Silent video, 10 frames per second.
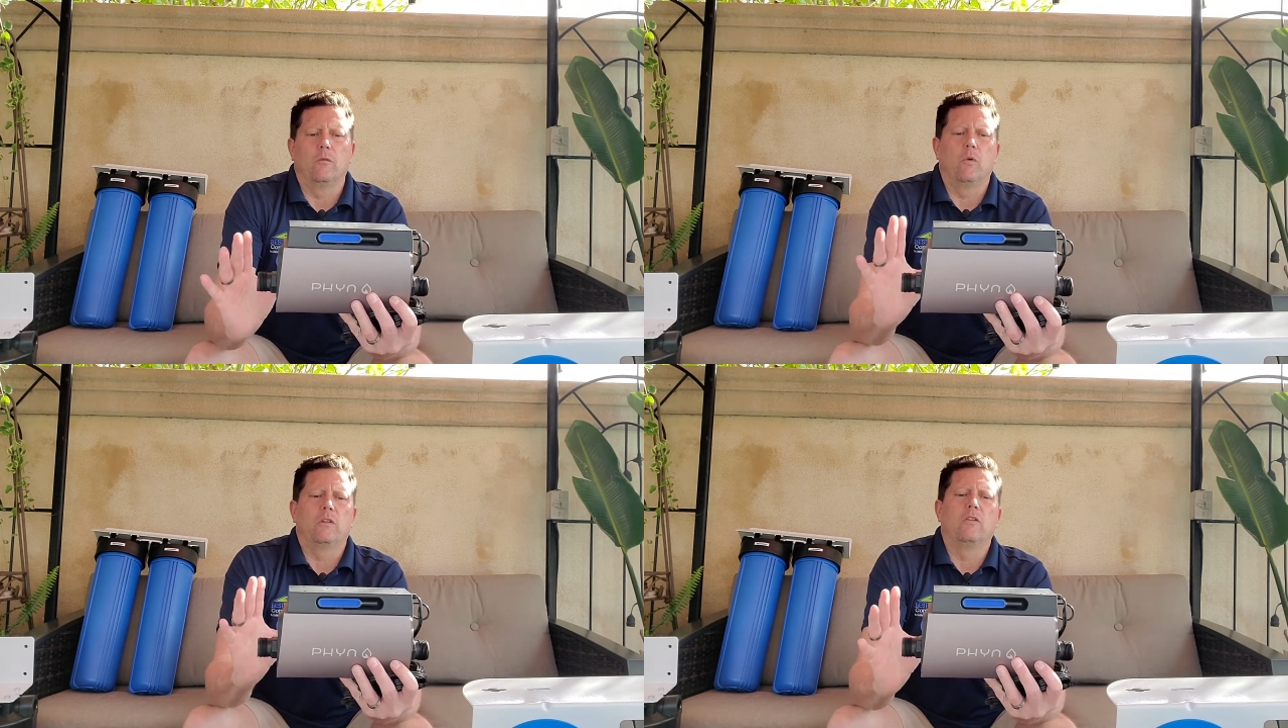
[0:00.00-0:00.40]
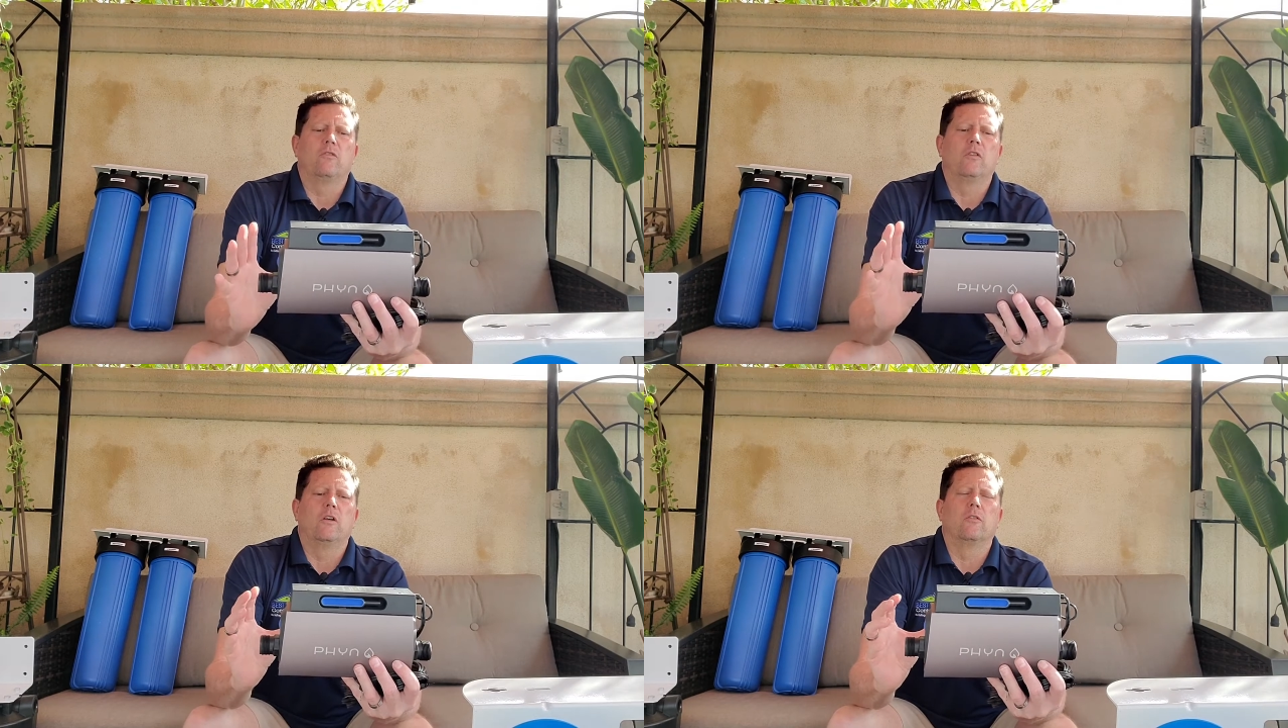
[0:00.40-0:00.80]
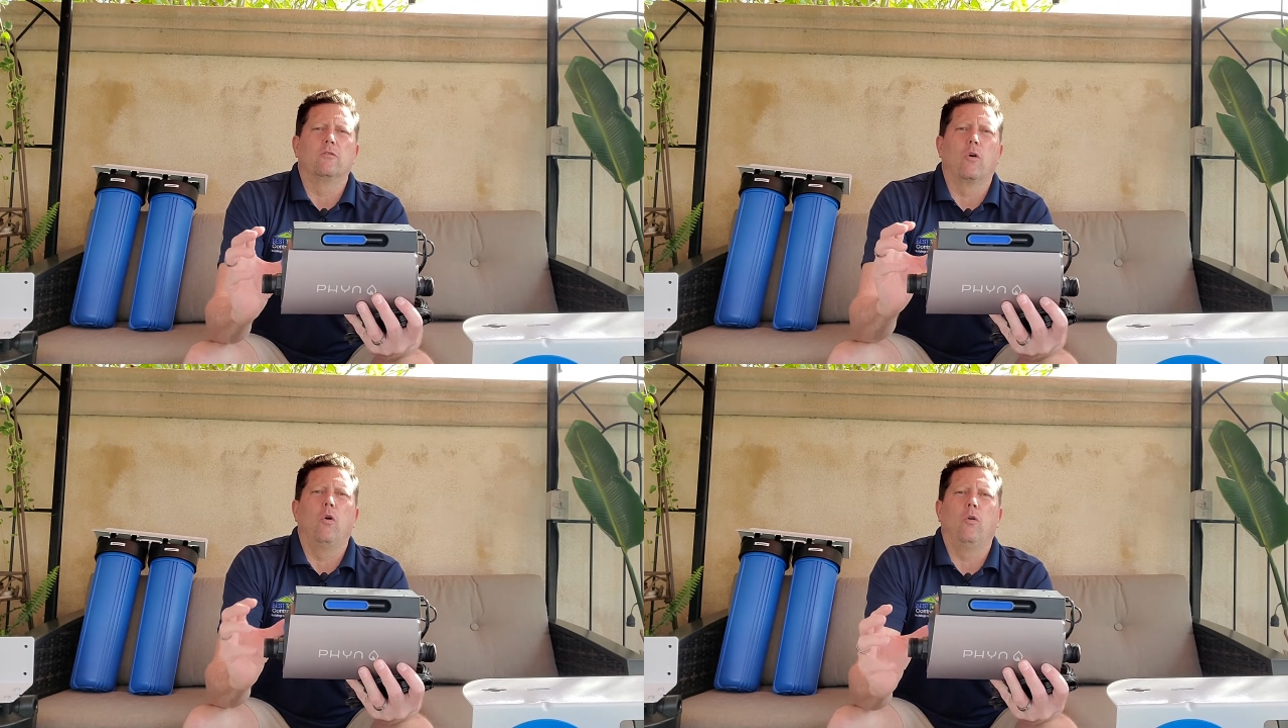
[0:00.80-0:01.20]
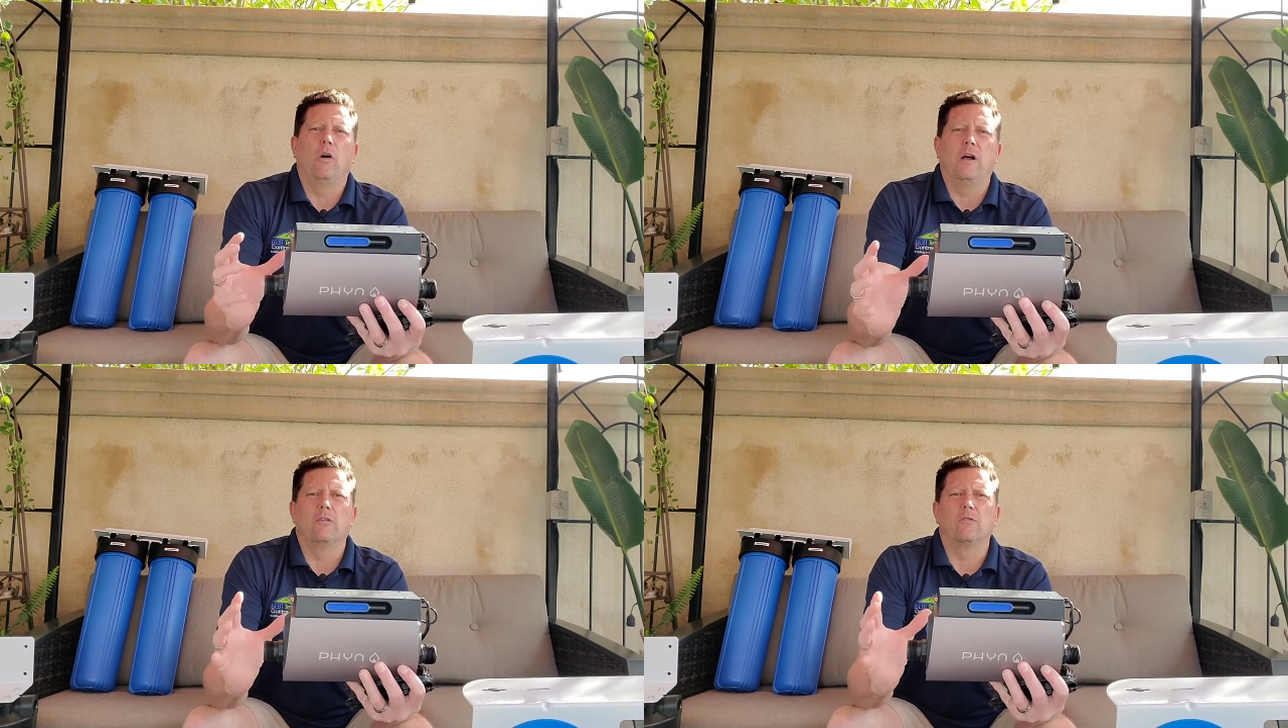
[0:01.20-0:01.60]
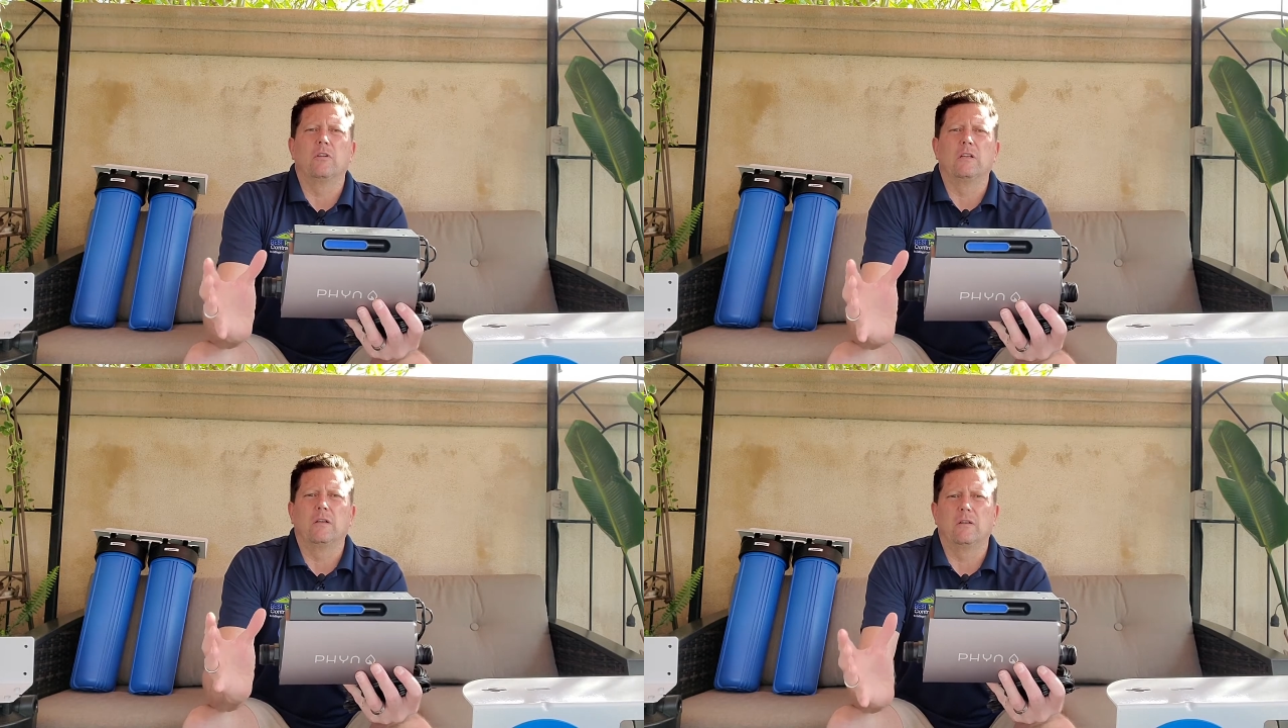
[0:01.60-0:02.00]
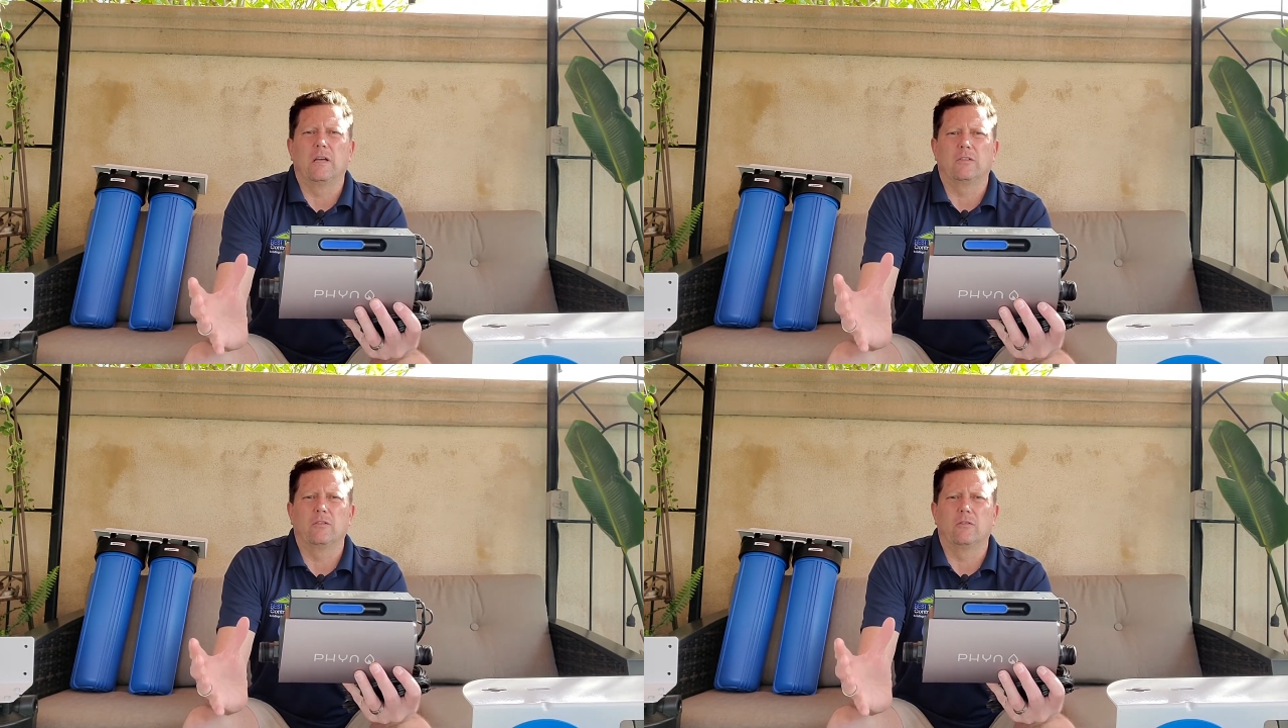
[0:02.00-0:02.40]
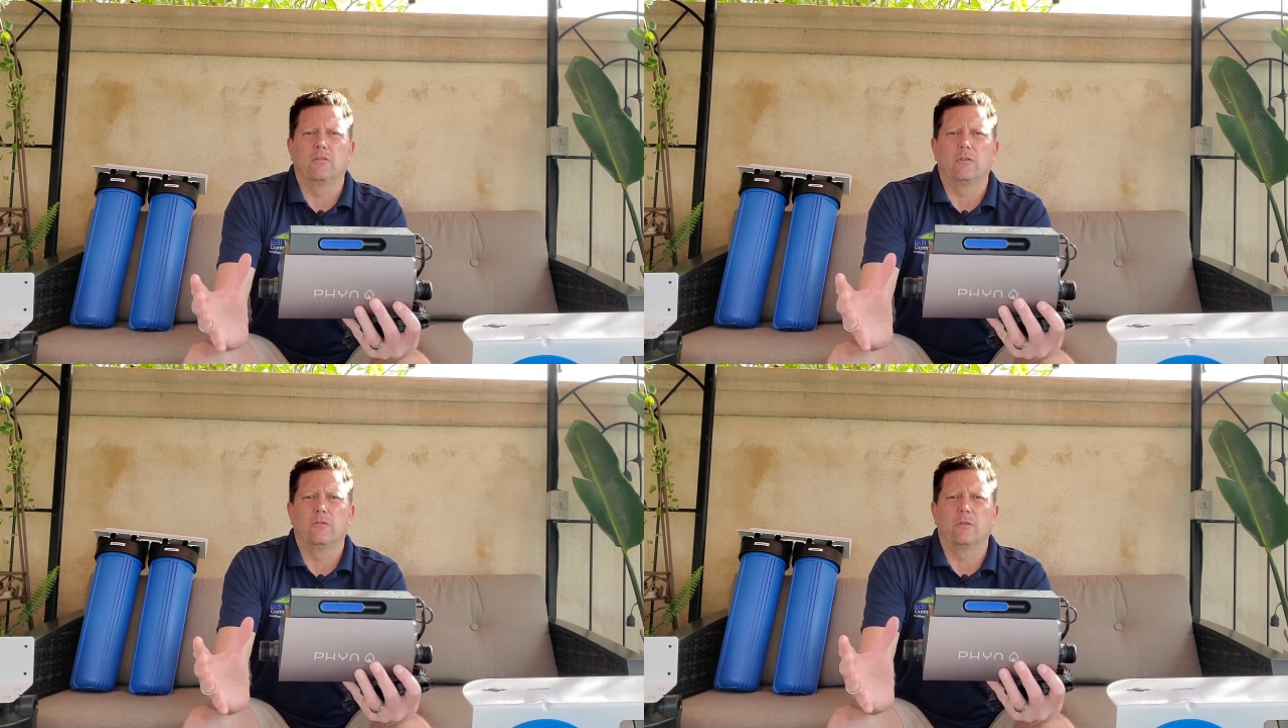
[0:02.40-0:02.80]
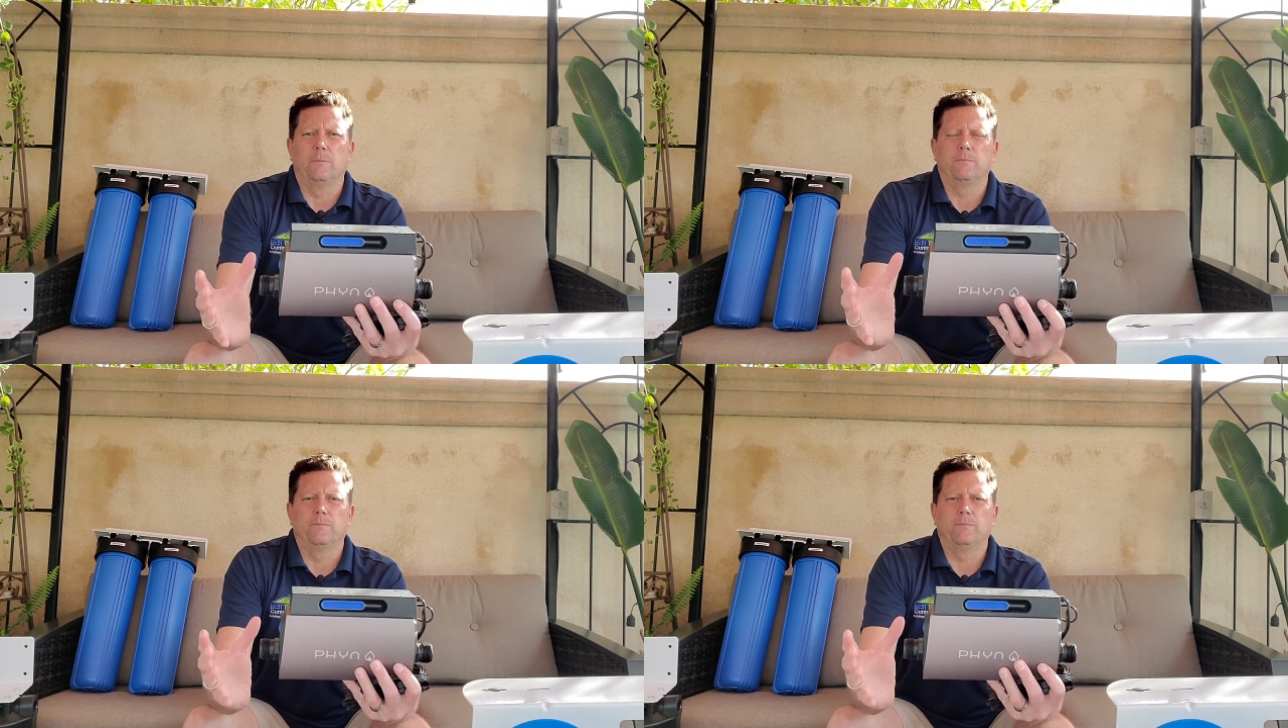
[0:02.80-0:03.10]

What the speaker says: and what this does is the whole house leak detection system.